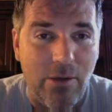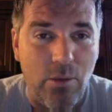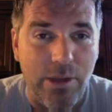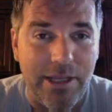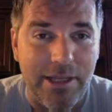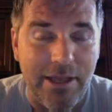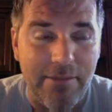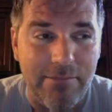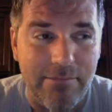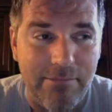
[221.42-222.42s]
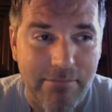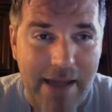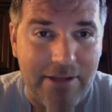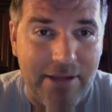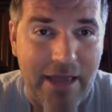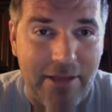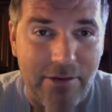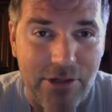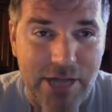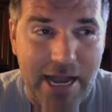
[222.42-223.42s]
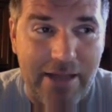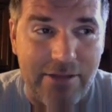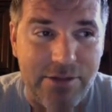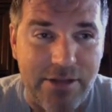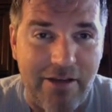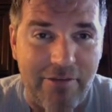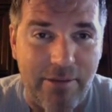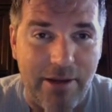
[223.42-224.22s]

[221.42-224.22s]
we can get back together and chat and stuff,